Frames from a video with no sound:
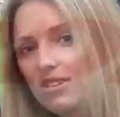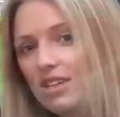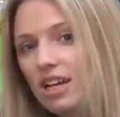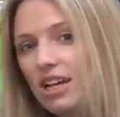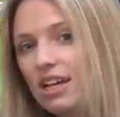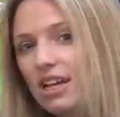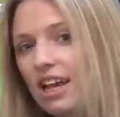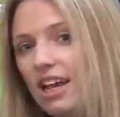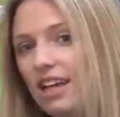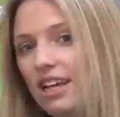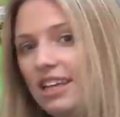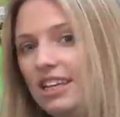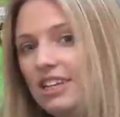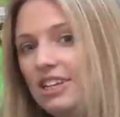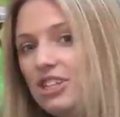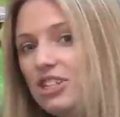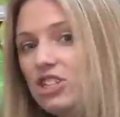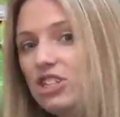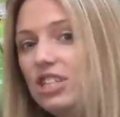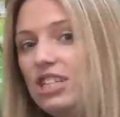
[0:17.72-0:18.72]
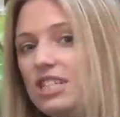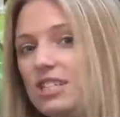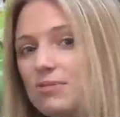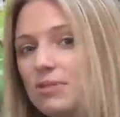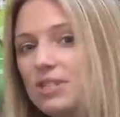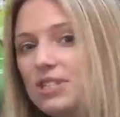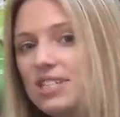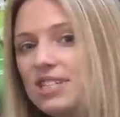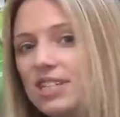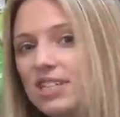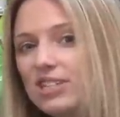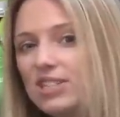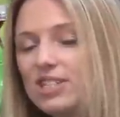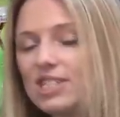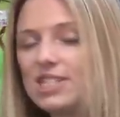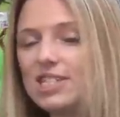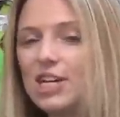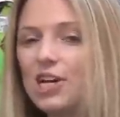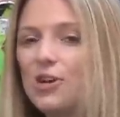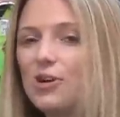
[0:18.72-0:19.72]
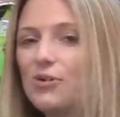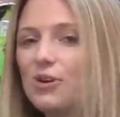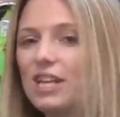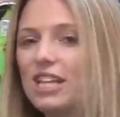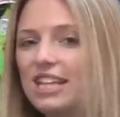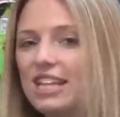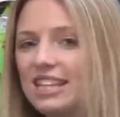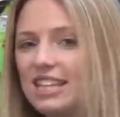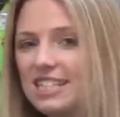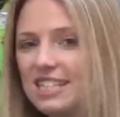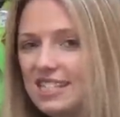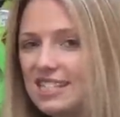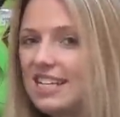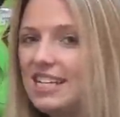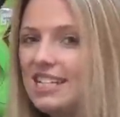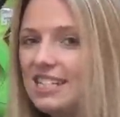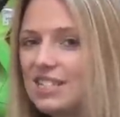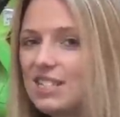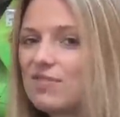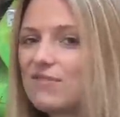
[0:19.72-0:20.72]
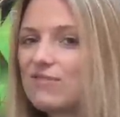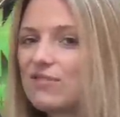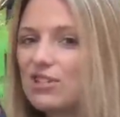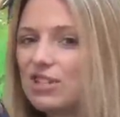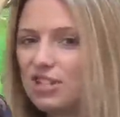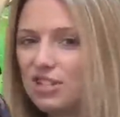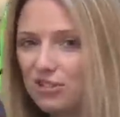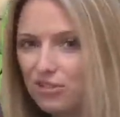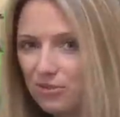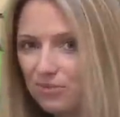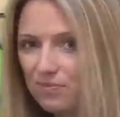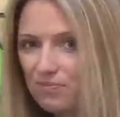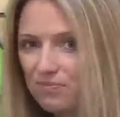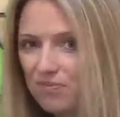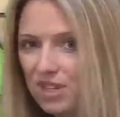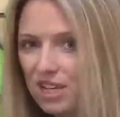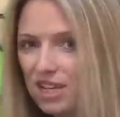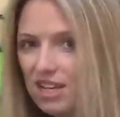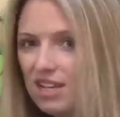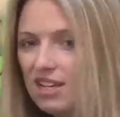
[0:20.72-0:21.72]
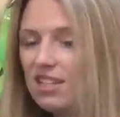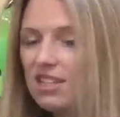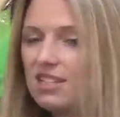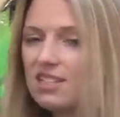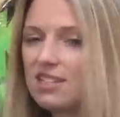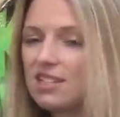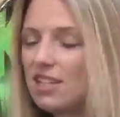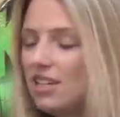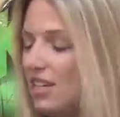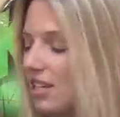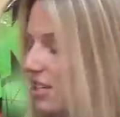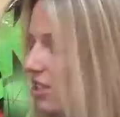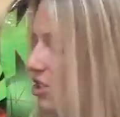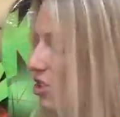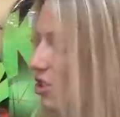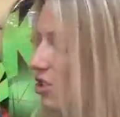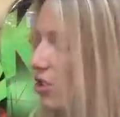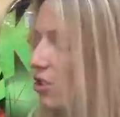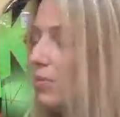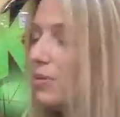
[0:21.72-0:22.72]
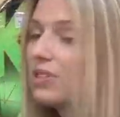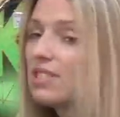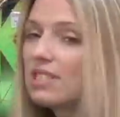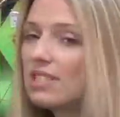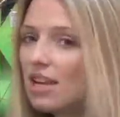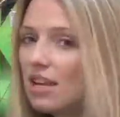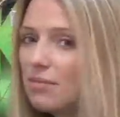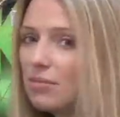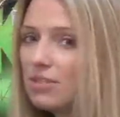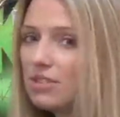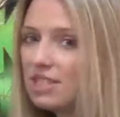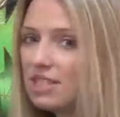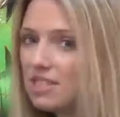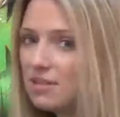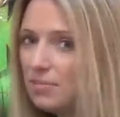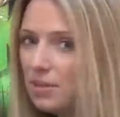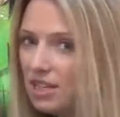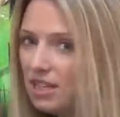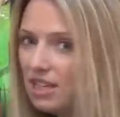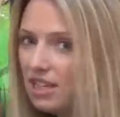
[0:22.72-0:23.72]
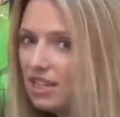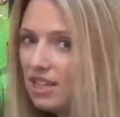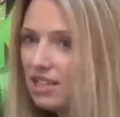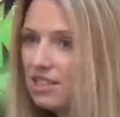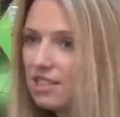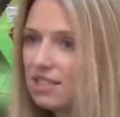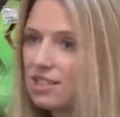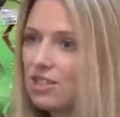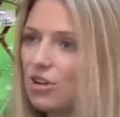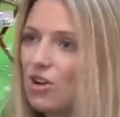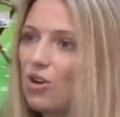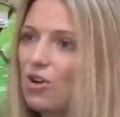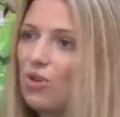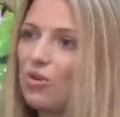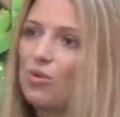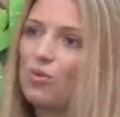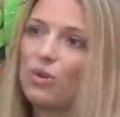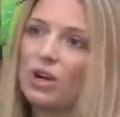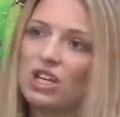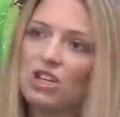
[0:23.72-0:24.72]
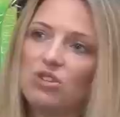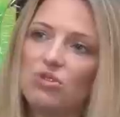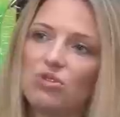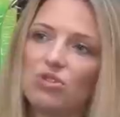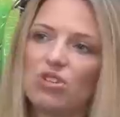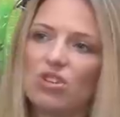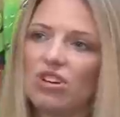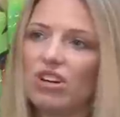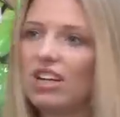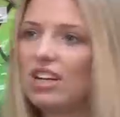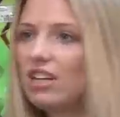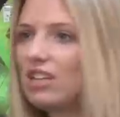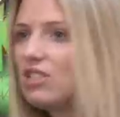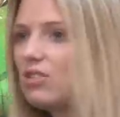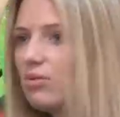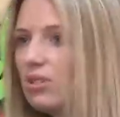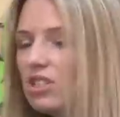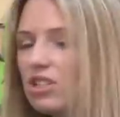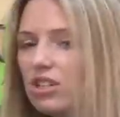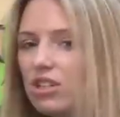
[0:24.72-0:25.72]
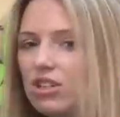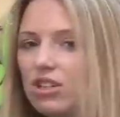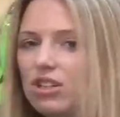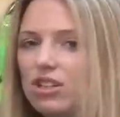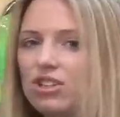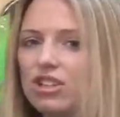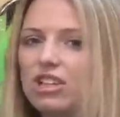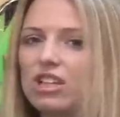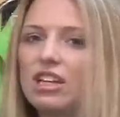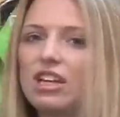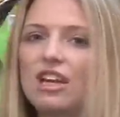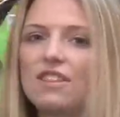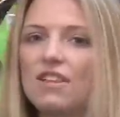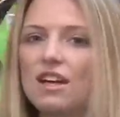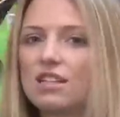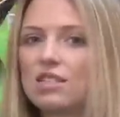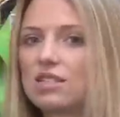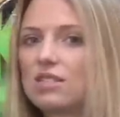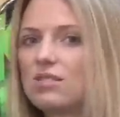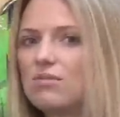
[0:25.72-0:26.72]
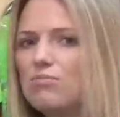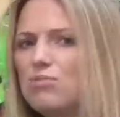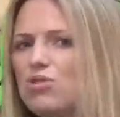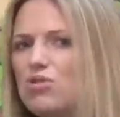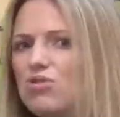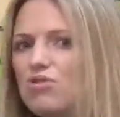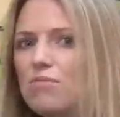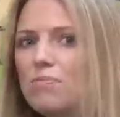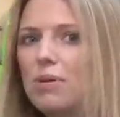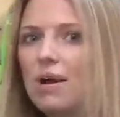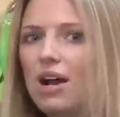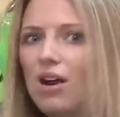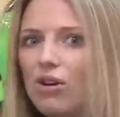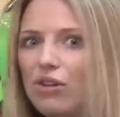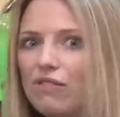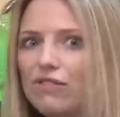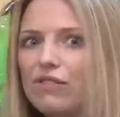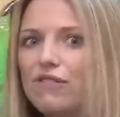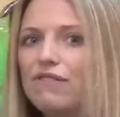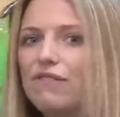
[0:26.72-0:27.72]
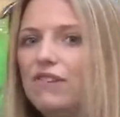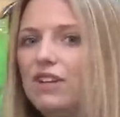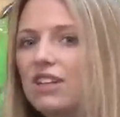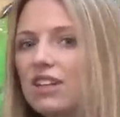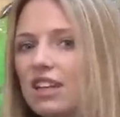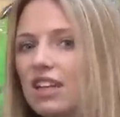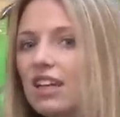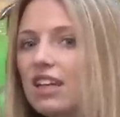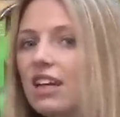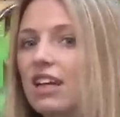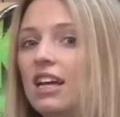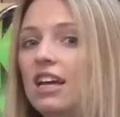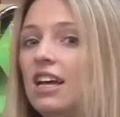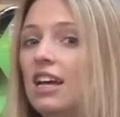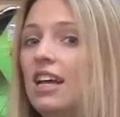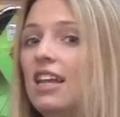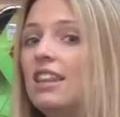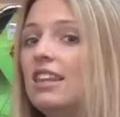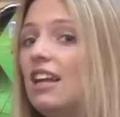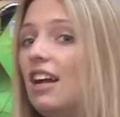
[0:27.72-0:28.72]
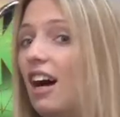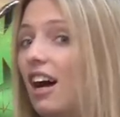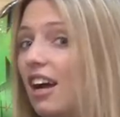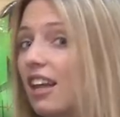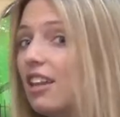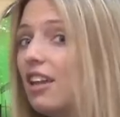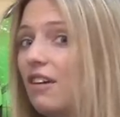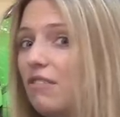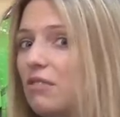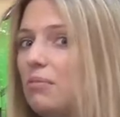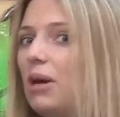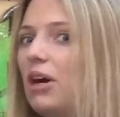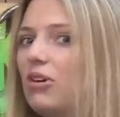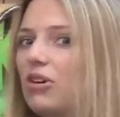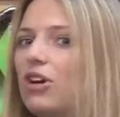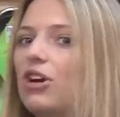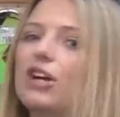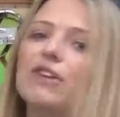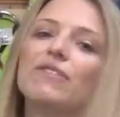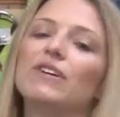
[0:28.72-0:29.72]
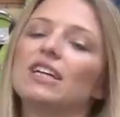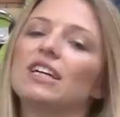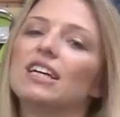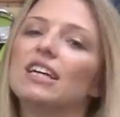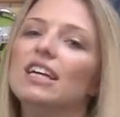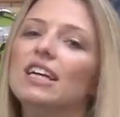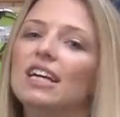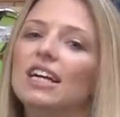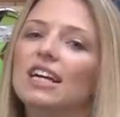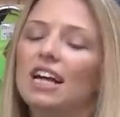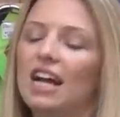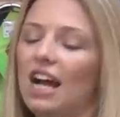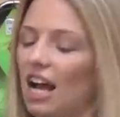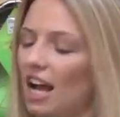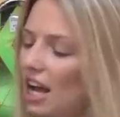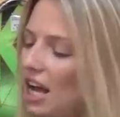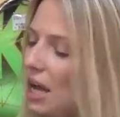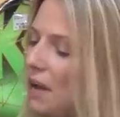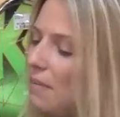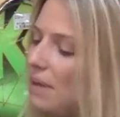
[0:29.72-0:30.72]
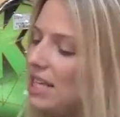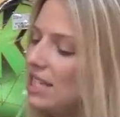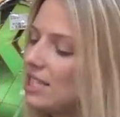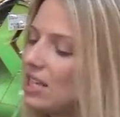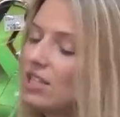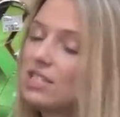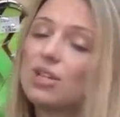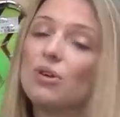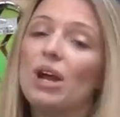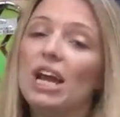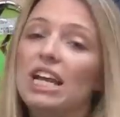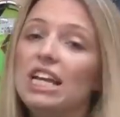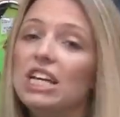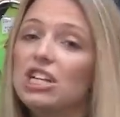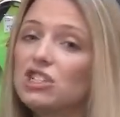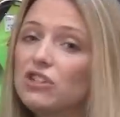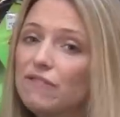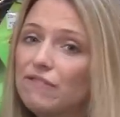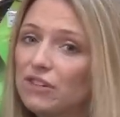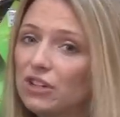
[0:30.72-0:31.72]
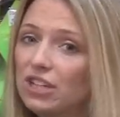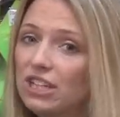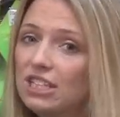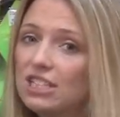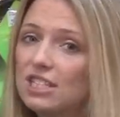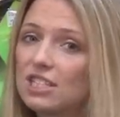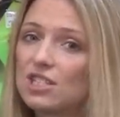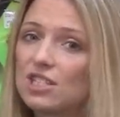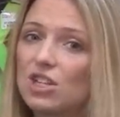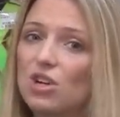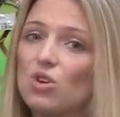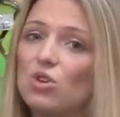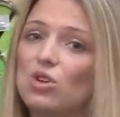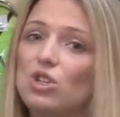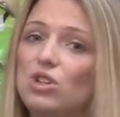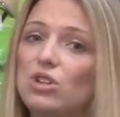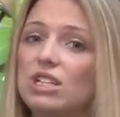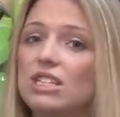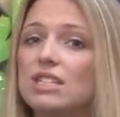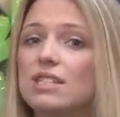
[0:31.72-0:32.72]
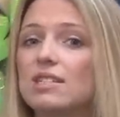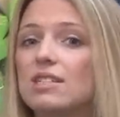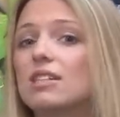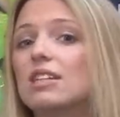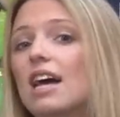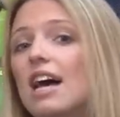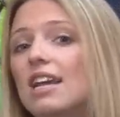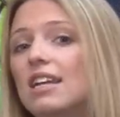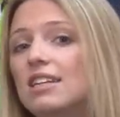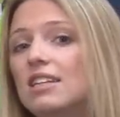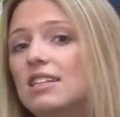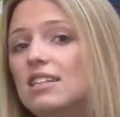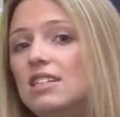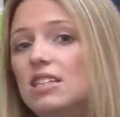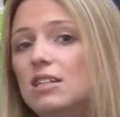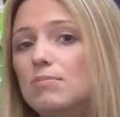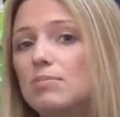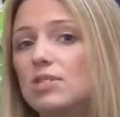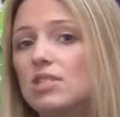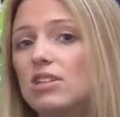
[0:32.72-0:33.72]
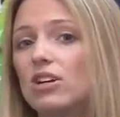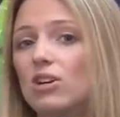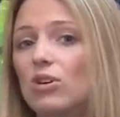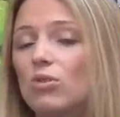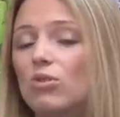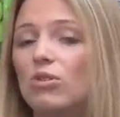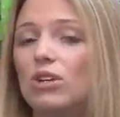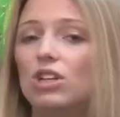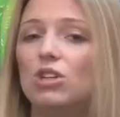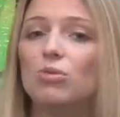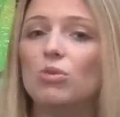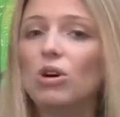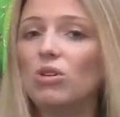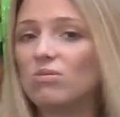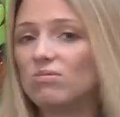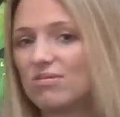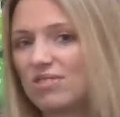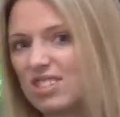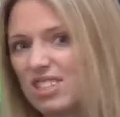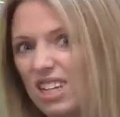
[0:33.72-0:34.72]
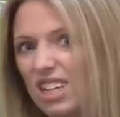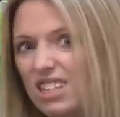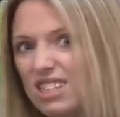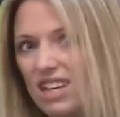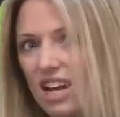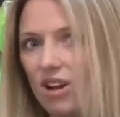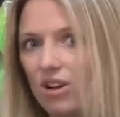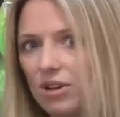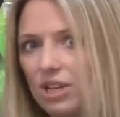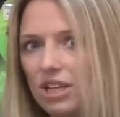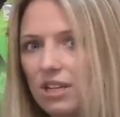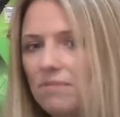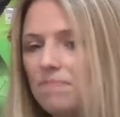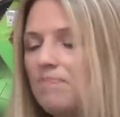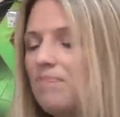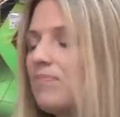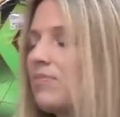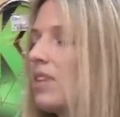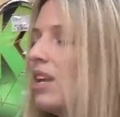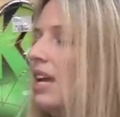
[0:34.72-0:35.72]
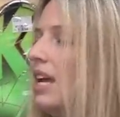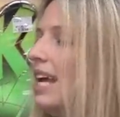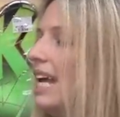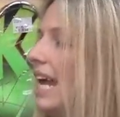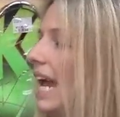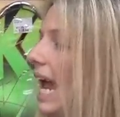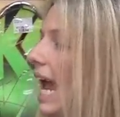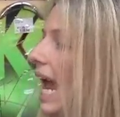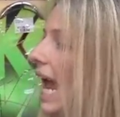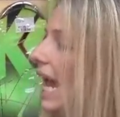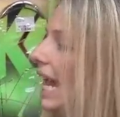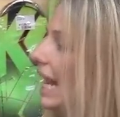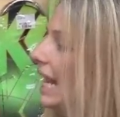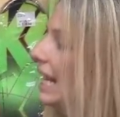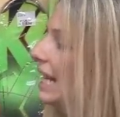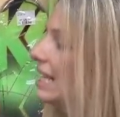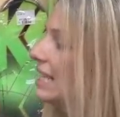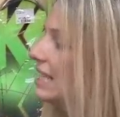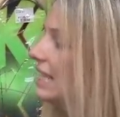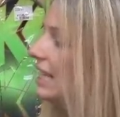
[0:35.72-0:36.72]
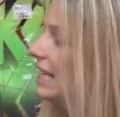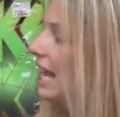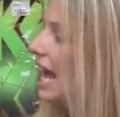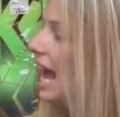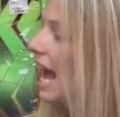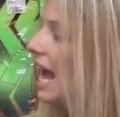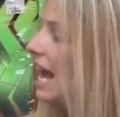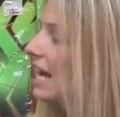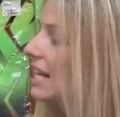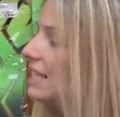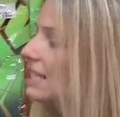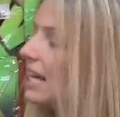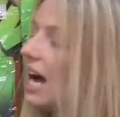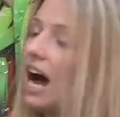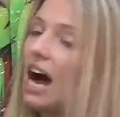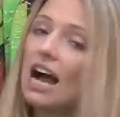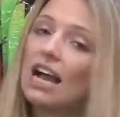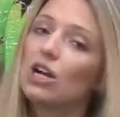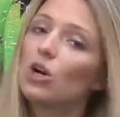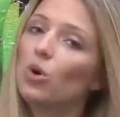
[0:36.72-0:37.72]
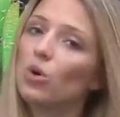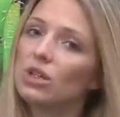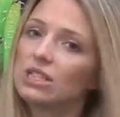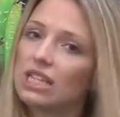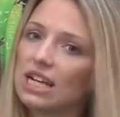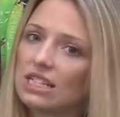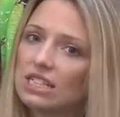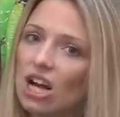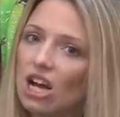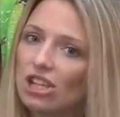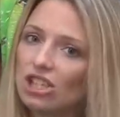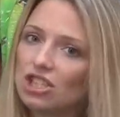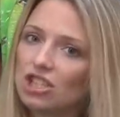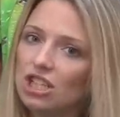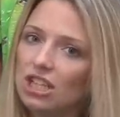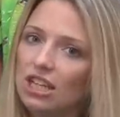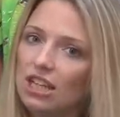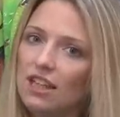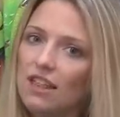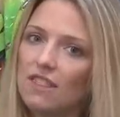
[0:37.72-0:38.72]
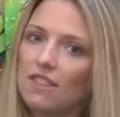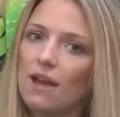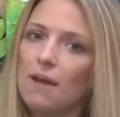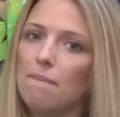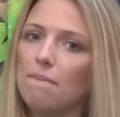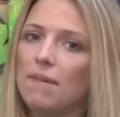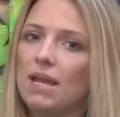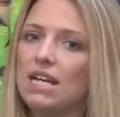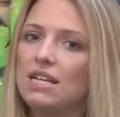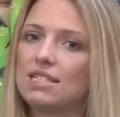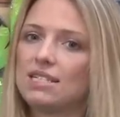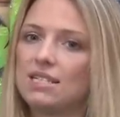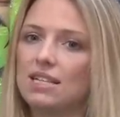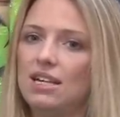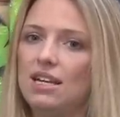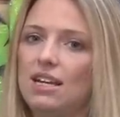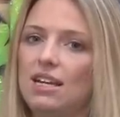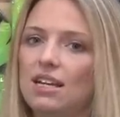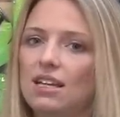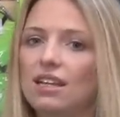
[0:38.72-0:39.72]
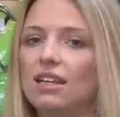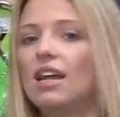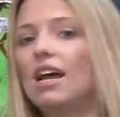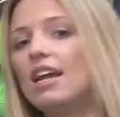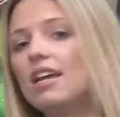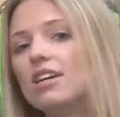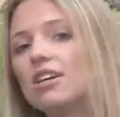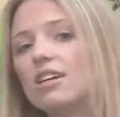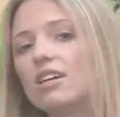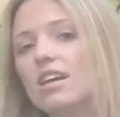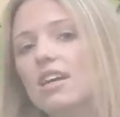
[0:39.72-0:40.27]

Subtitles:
like heading into the trees when you see good snow, this ski is for you. This ski is super stable at speed, so when you crank into a turn, you're gonna get that smooth, powerful feeling that I love about carving. It's also 80 underfoot, so you can still head into the deep snow and you won't sink down in. And it has I-Core technology that makes it lighter